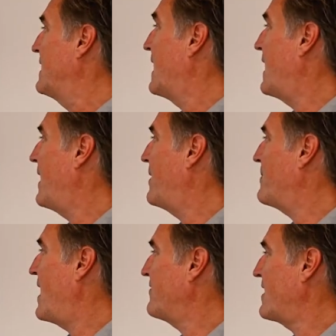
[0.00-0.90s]

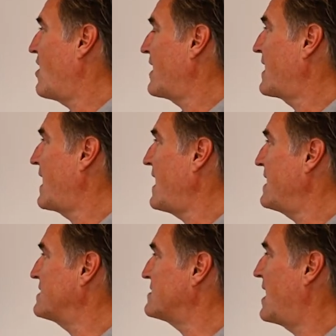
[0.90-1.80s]
And then I
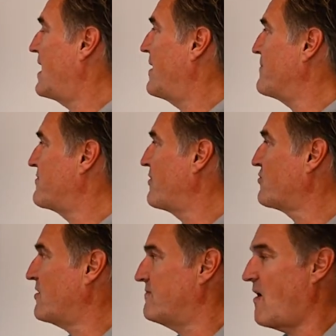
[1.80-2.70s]
can
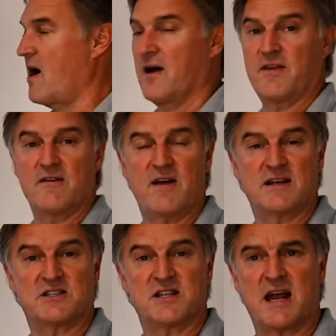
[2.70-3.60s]
filter via the
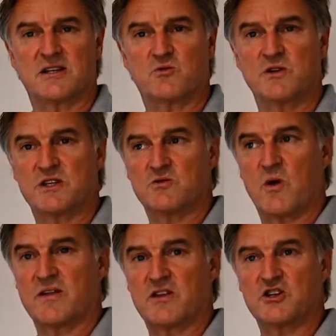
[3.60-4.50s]
event status, which is
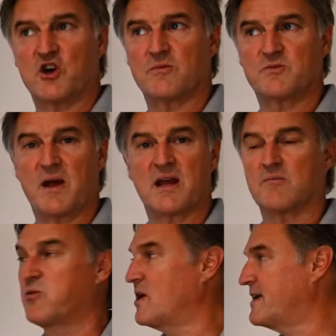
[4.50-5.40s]
whether the job's been
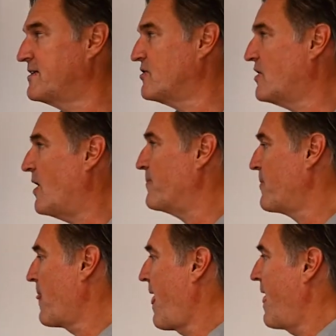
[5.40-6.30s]
completed or not.
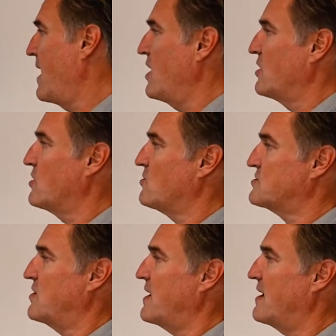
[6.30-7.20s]
You'll
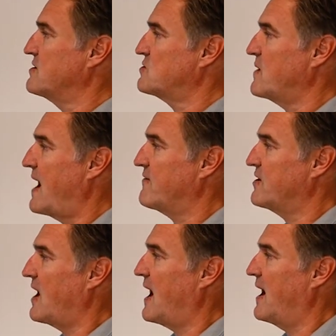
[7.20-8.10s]
also notice we have
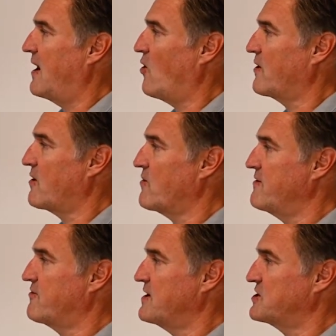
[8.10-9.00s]
an auto
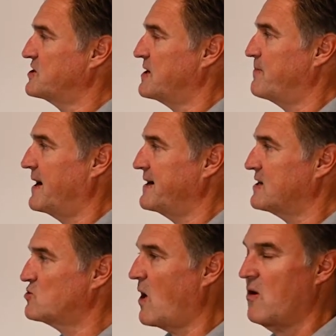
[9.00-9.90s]
refresh button
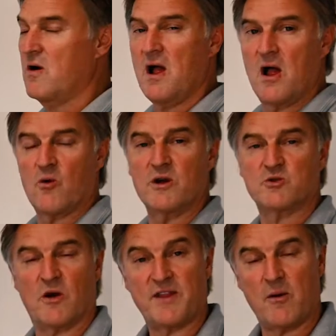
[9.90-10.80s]
as well,
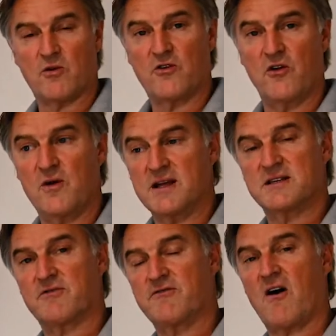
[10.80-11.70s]
which what that will do is
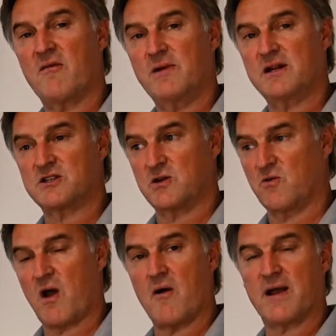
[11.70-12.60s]
every 5 minutes it
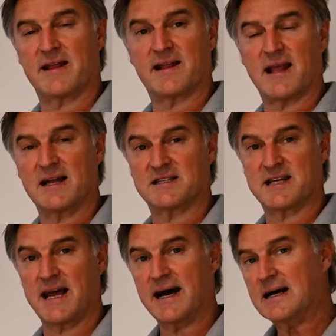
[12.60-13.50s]
will go and get the latest
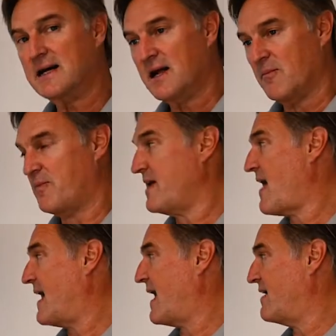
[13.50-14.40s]
data, be
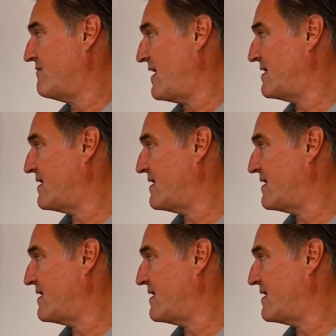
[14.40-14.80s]
that an event